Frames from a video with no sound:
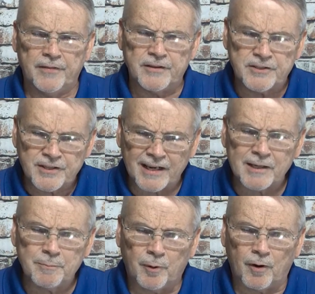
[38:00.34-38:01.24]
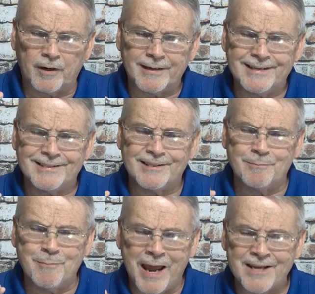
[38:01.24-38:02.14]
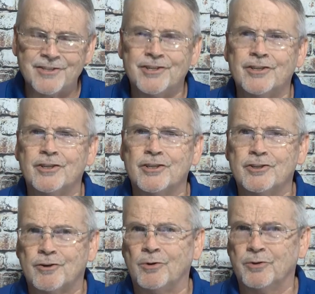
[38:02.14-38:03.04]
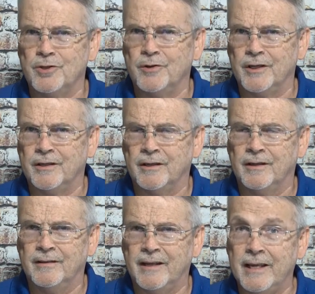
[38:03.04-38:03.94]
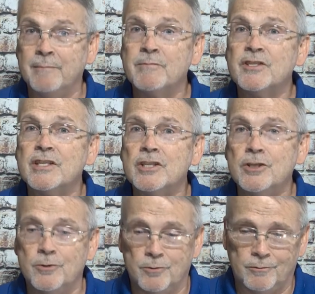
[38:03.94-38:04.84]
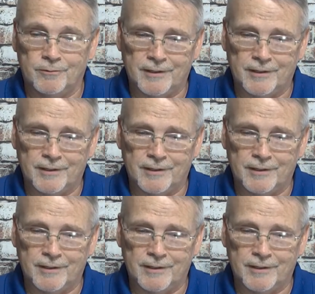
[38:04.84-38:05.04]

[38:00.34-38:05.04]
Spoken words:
The second part is the master control unit, the MCU.